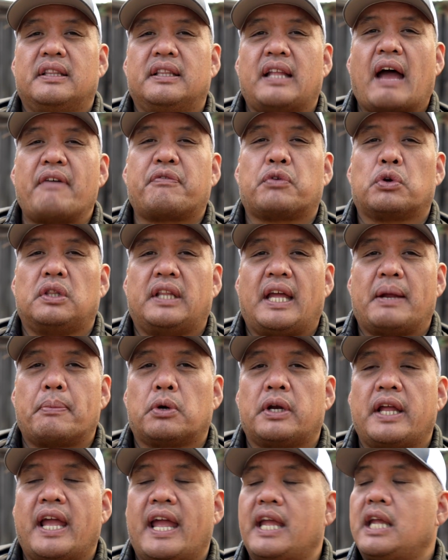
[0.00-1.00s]
after Labor
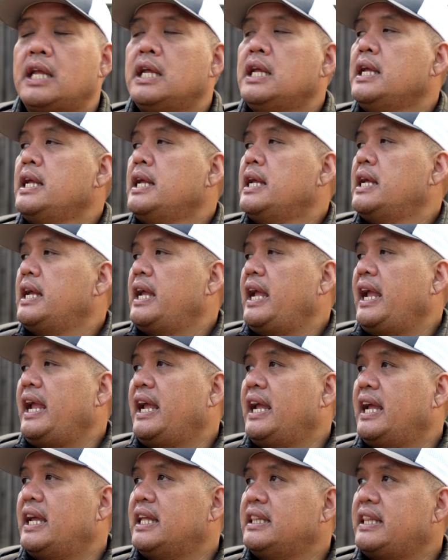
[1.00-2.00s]
Day.
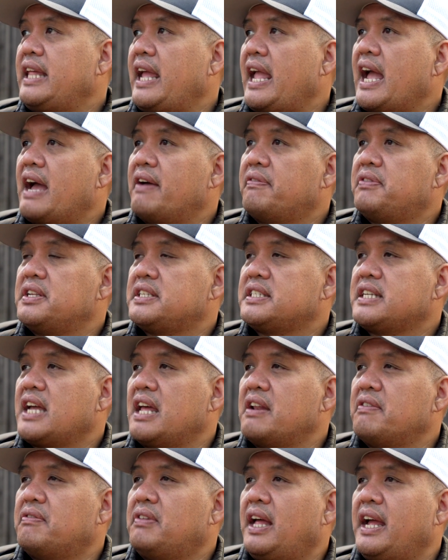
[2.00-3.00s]
And they have this
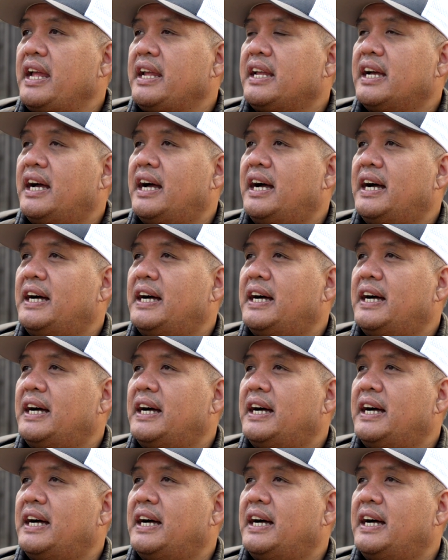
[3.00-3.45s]
kind of like